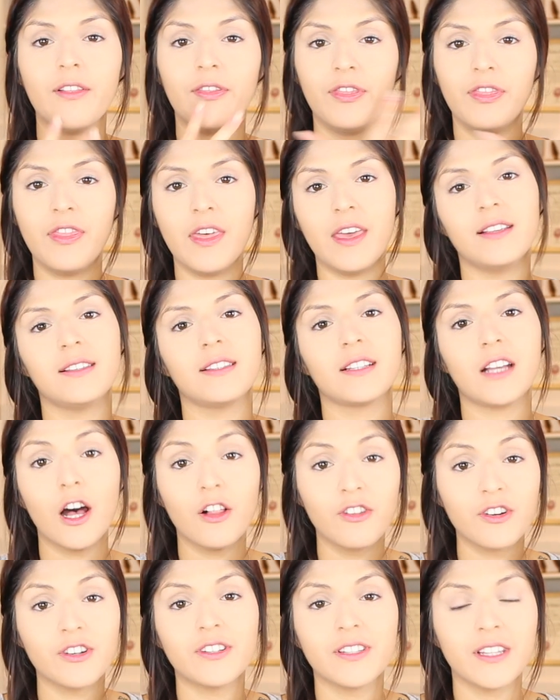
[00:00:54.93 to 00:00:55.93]
this
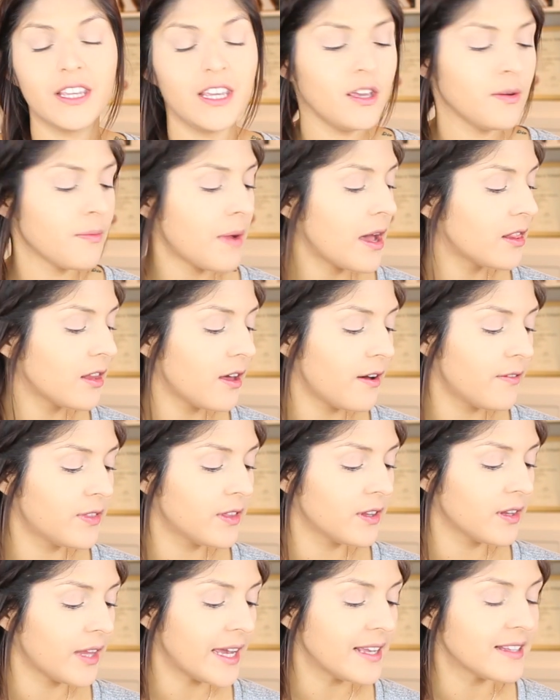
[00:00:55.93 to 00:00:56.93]
color scheme. I
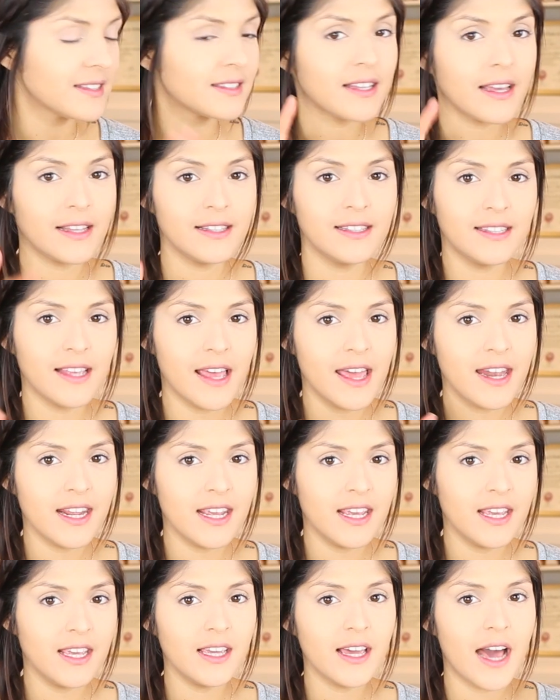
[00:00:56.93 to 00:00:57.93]
love the like
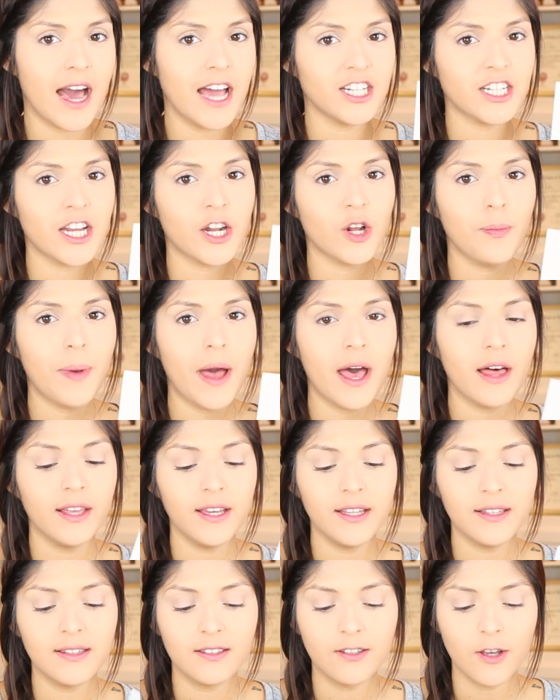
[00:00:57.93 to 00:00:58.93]
sunset-y eyeshadow
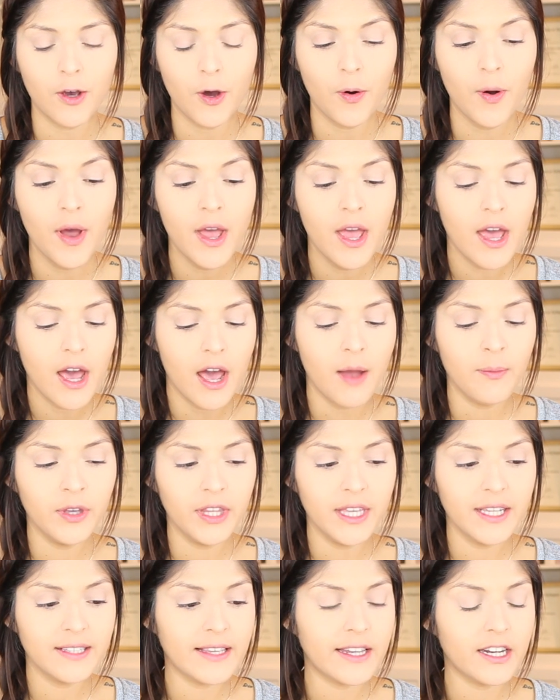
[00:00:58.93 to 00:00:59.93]
palette, so I'm
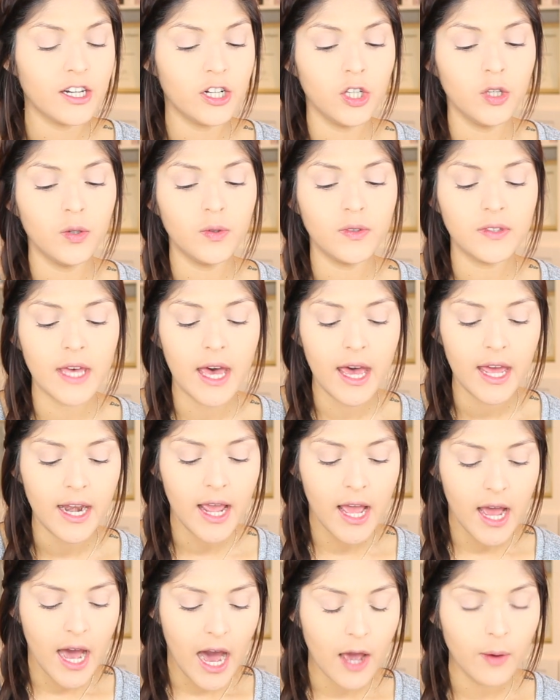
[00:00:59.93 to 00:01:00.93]
really excited to use
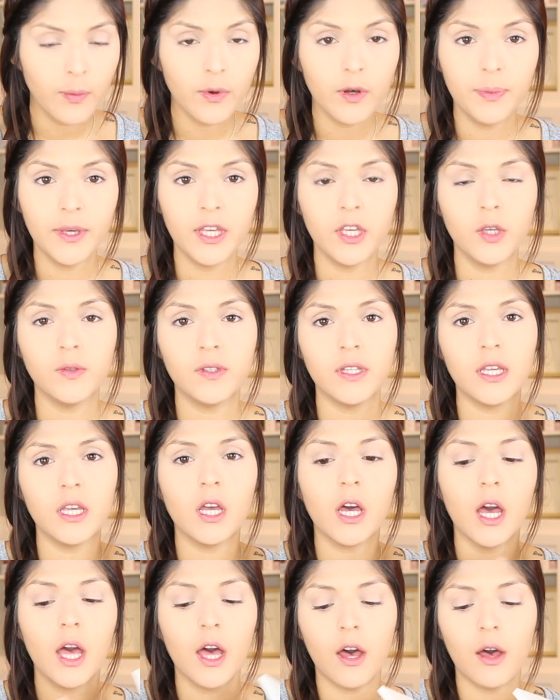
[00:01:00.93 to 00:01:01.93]
that. I will be
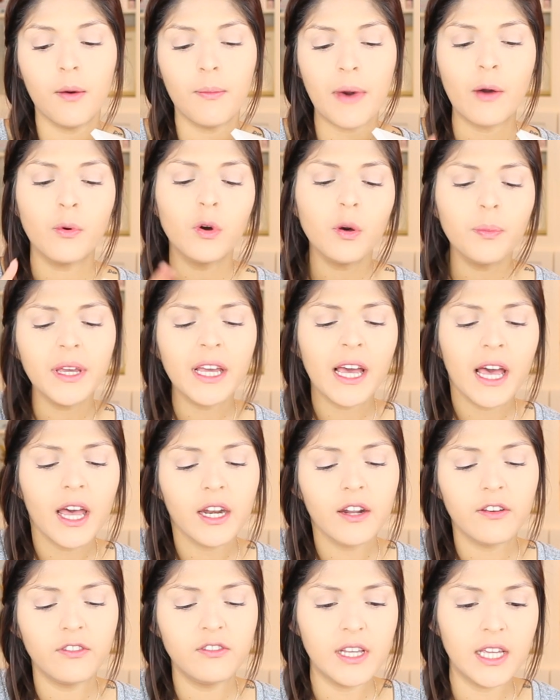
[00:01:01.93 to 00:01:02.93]
using, I will be
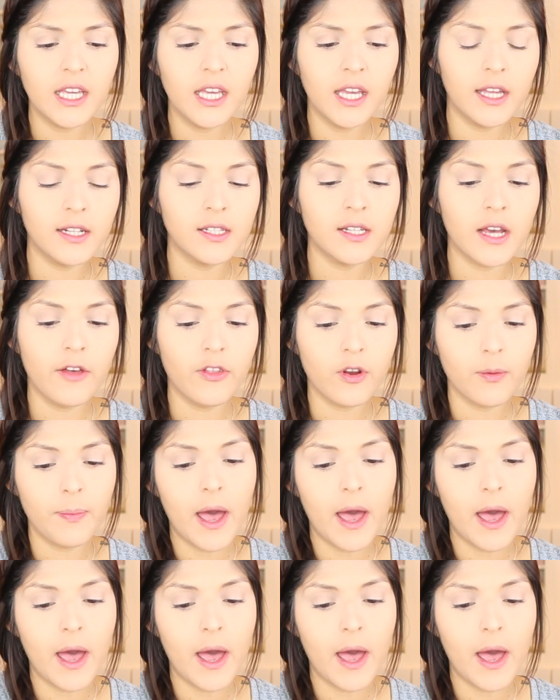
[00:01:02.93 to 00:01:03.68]
kind of digging into other